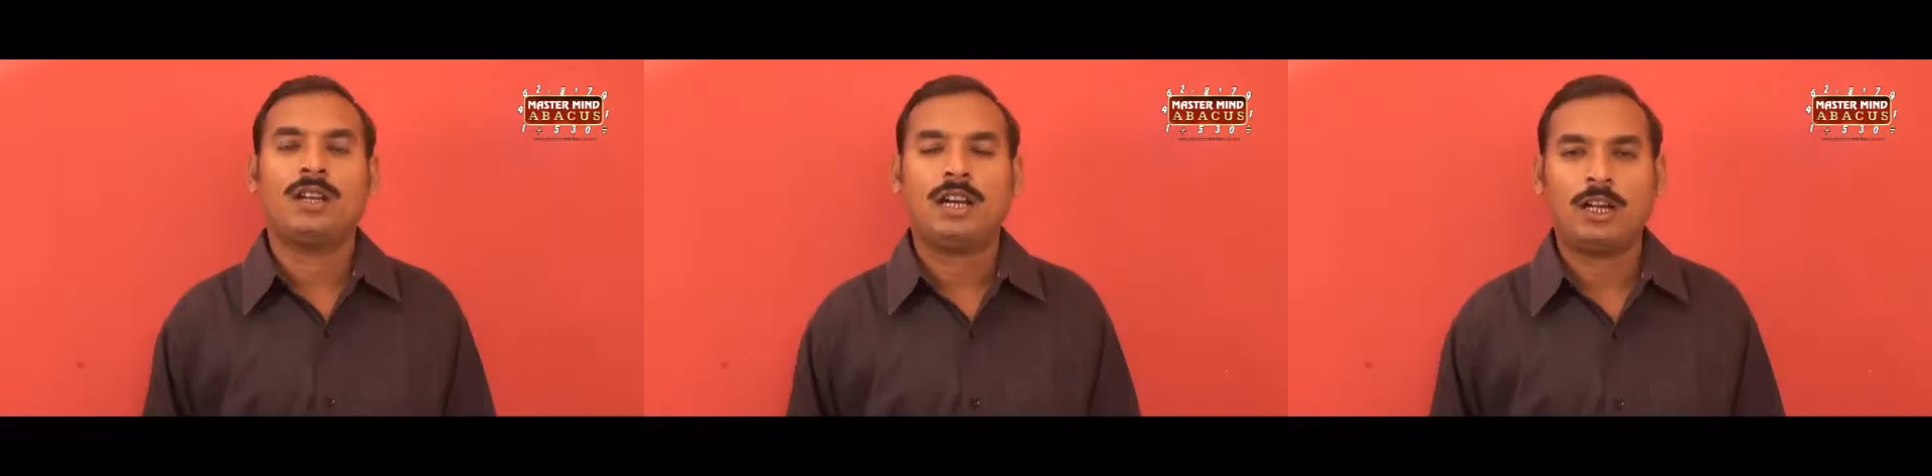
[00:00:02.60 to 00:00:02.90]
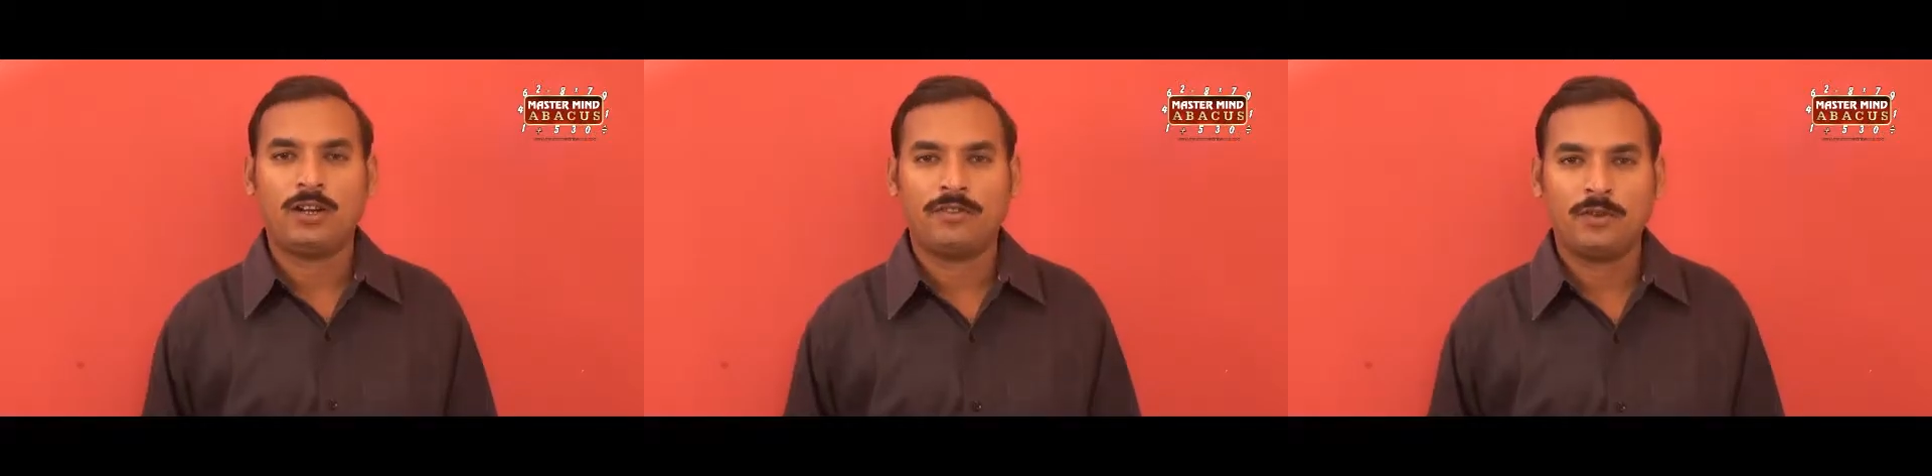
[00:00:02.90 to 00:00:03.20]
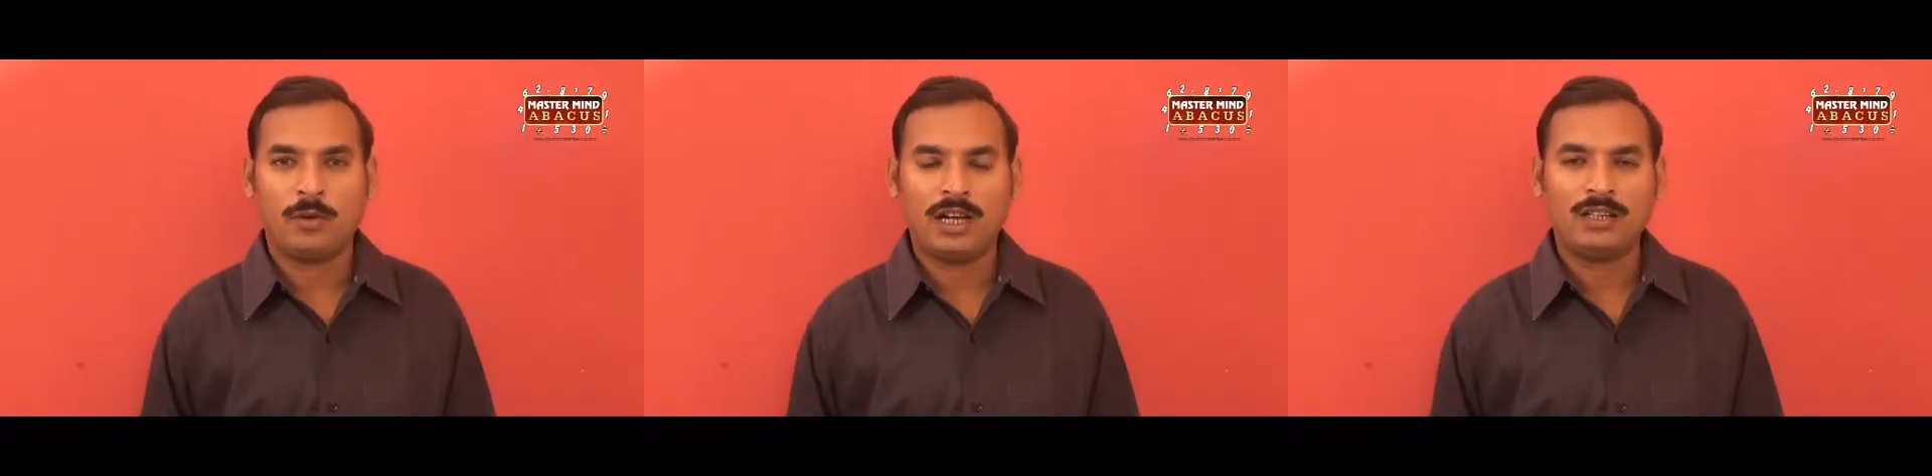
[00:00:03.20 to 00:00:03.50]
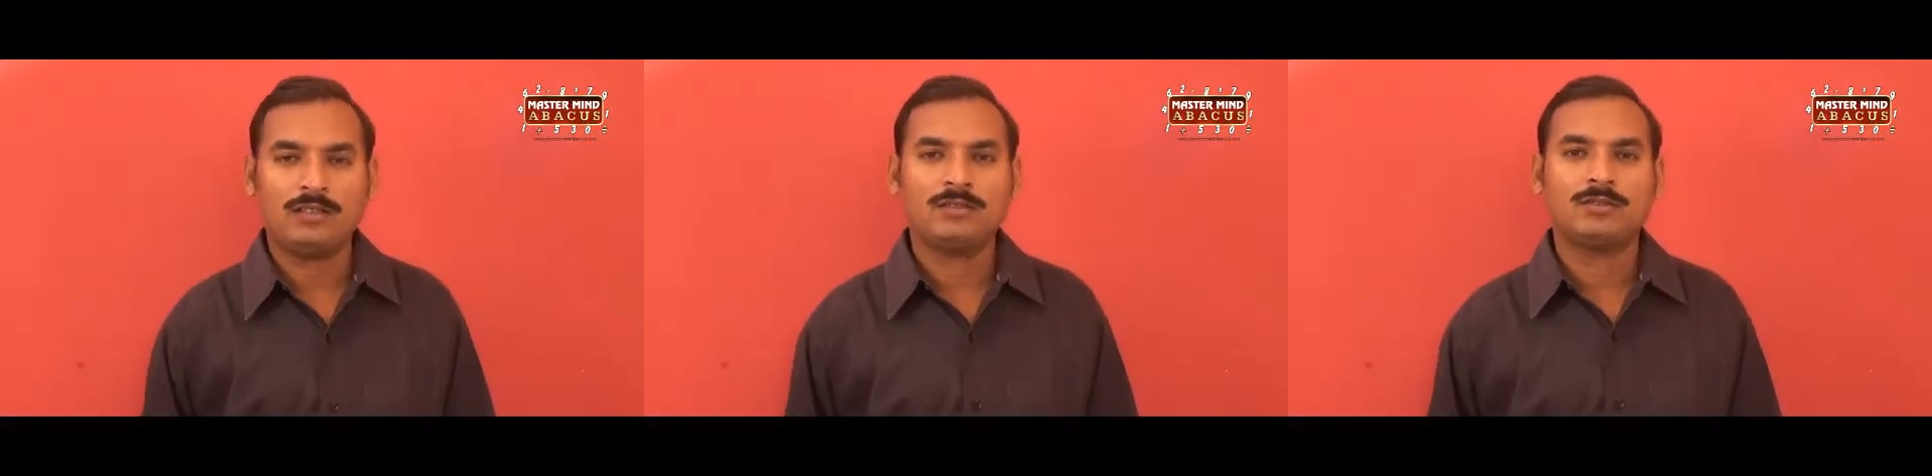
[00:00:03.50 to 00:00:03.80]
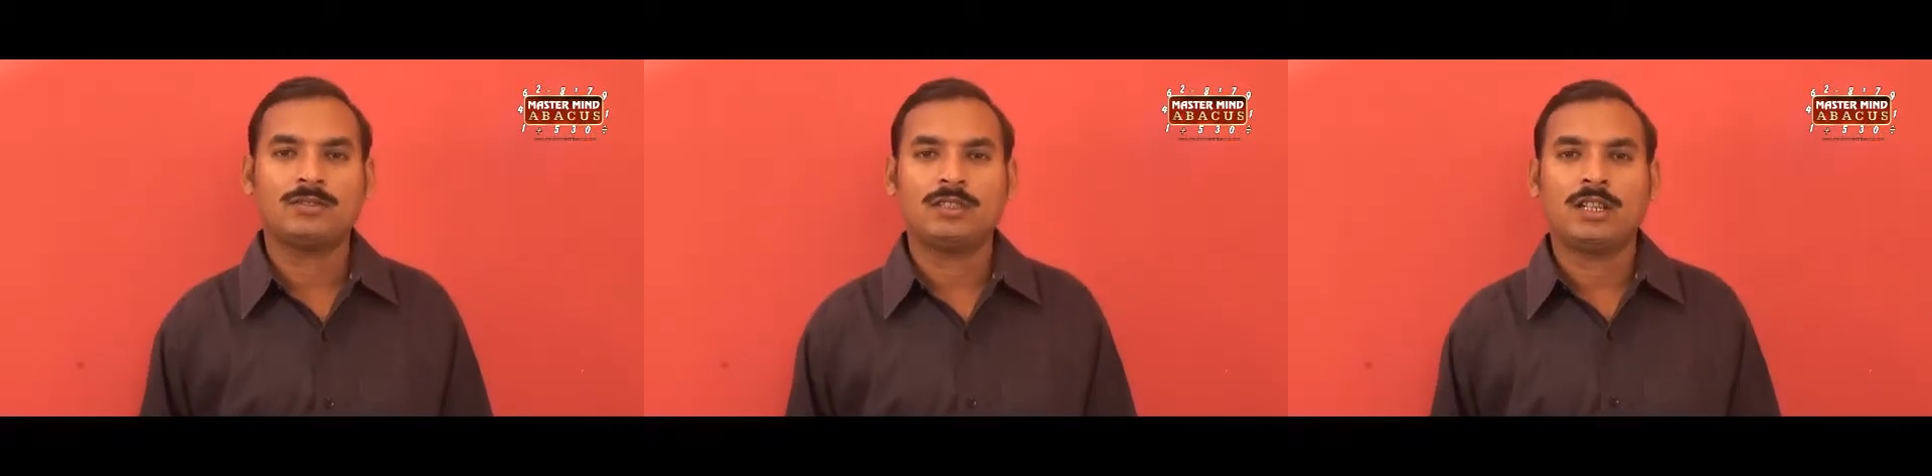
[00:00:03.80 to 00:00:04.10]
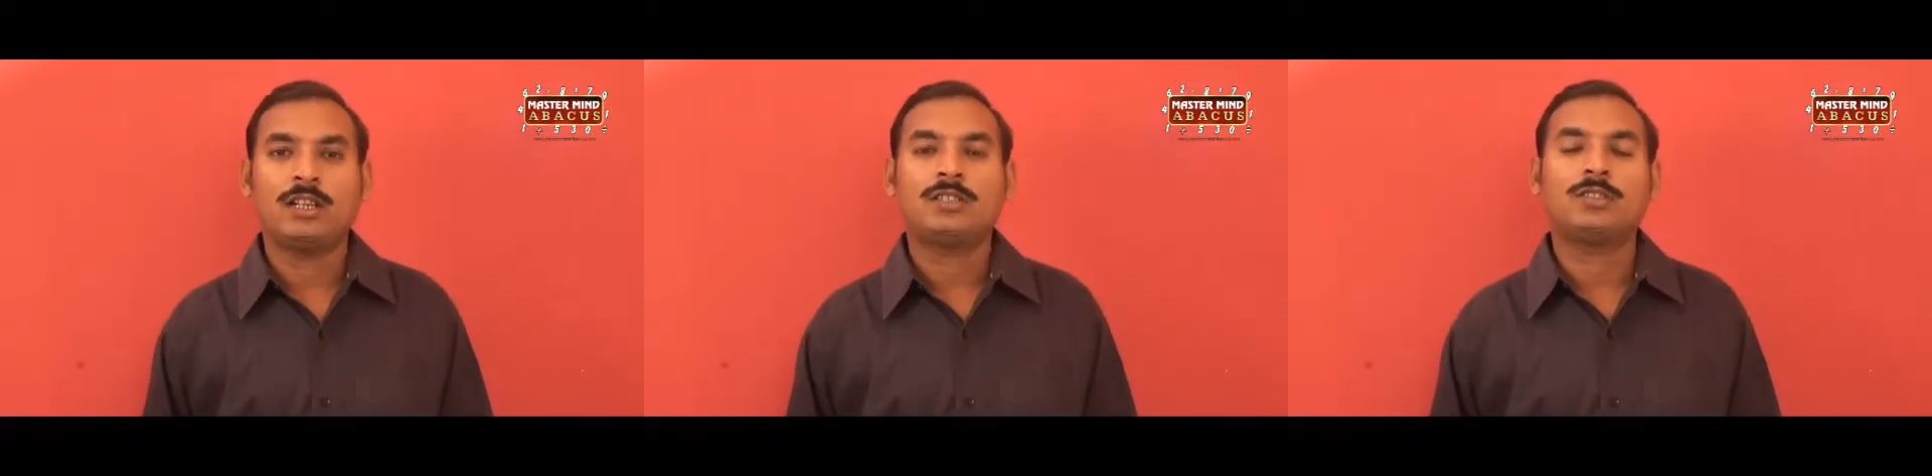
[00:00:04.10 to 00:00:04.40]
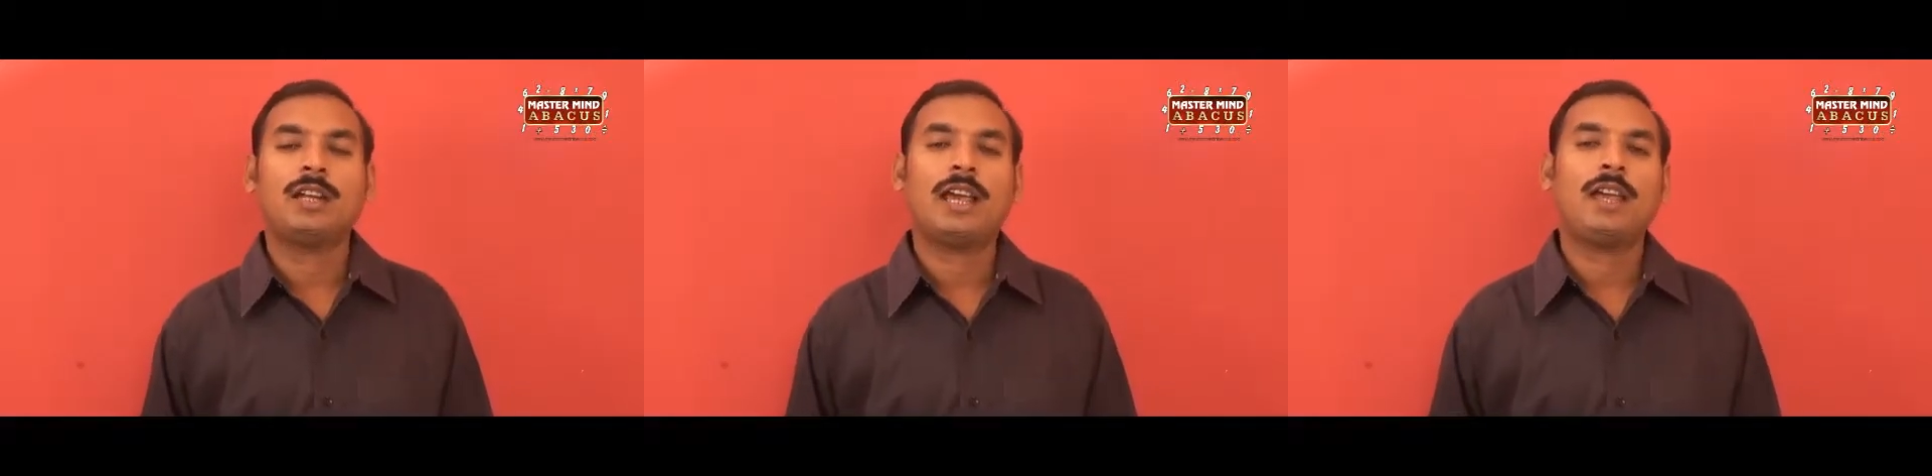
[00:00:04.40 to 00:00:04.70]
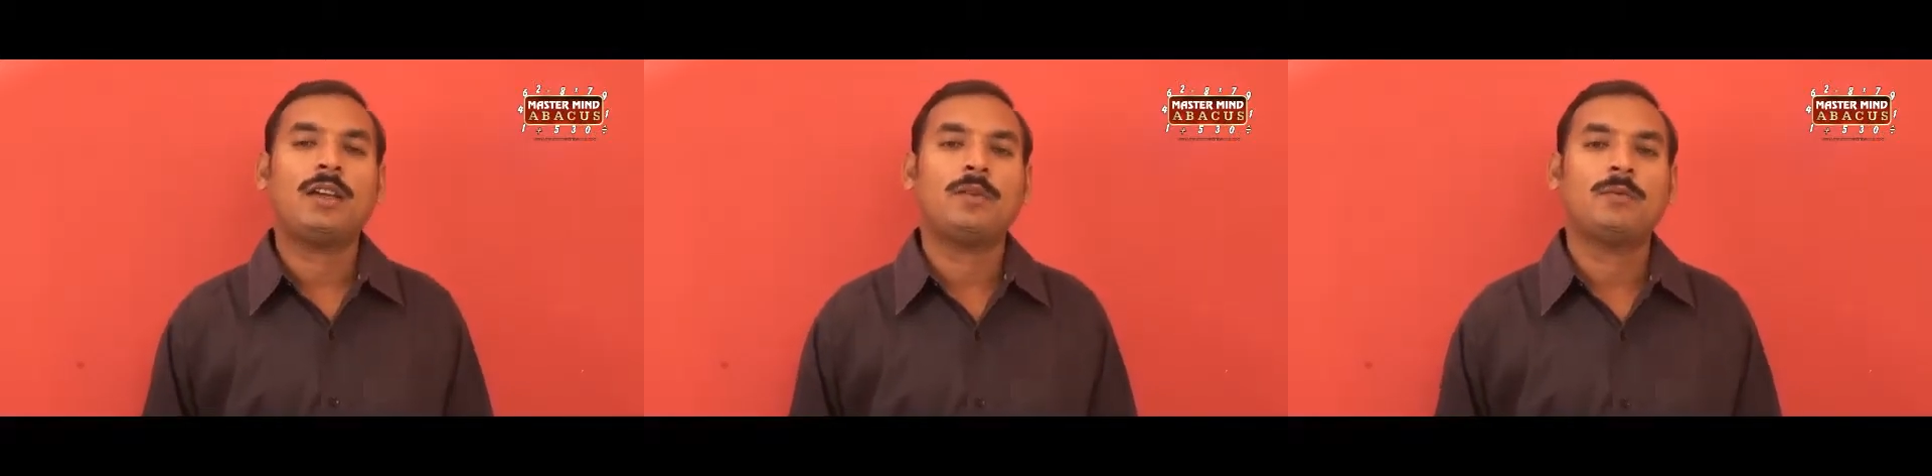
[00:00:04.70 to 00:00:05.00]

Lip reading: Hello everyone. Today